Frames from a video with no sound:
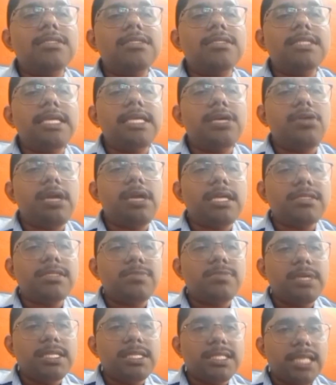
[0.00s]
G code has
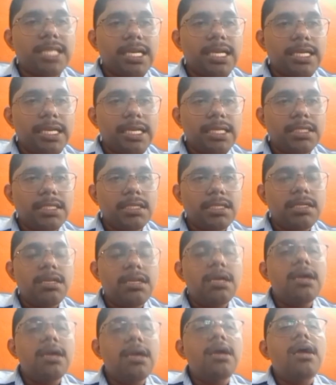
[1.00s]
been generated,
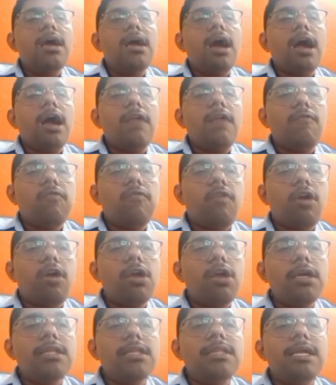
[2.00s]
and
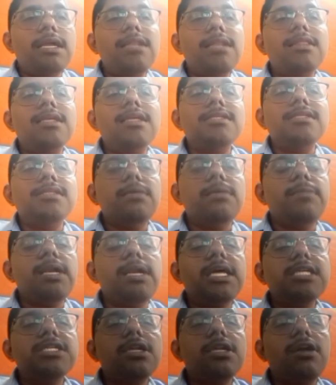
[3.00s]
following that the
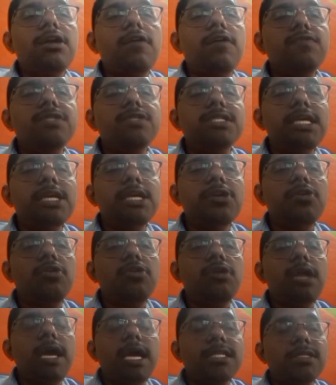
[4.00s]
simulation of G code
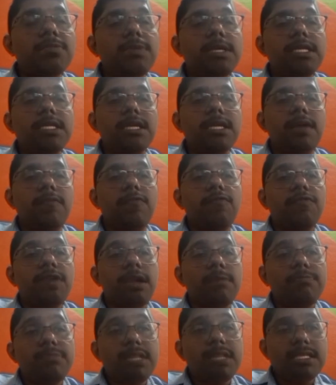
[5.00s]
has been done.
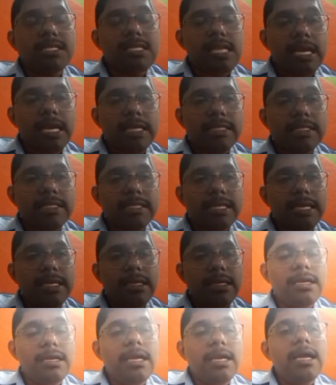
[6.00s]
From the slicing
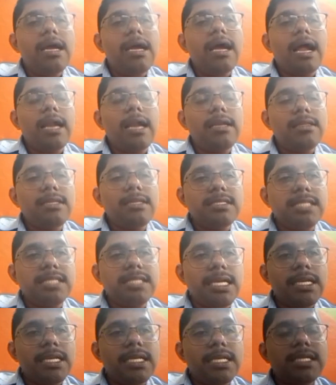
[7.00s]
and the
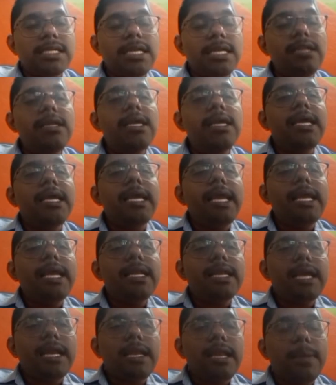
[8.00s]
generation, it
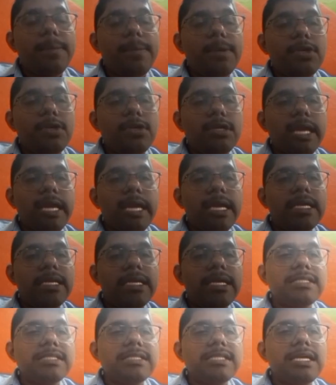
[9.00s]
can able to take it
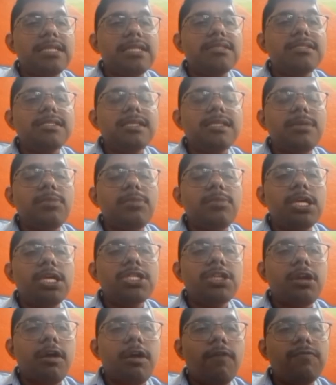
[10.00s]
as a
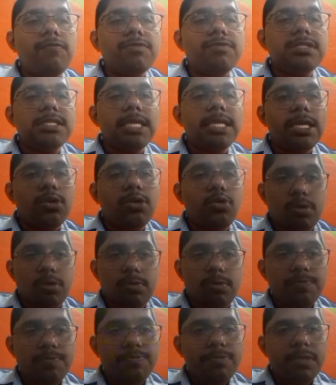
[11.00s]
simulation of G code.
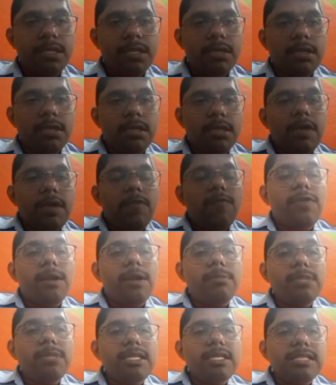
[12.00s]

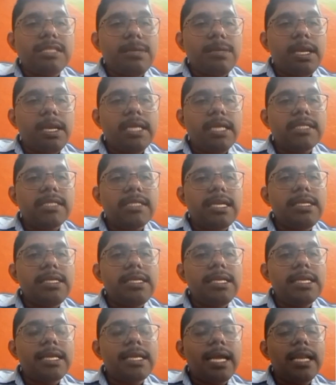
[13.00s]
From the
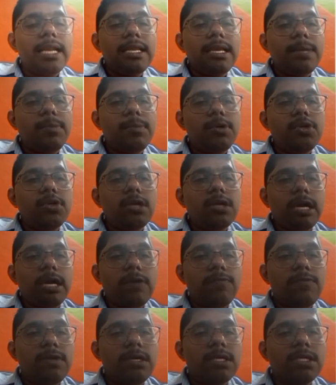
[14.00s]
simulation it can able to
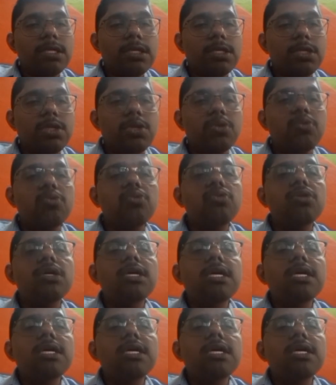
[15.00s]
convert it to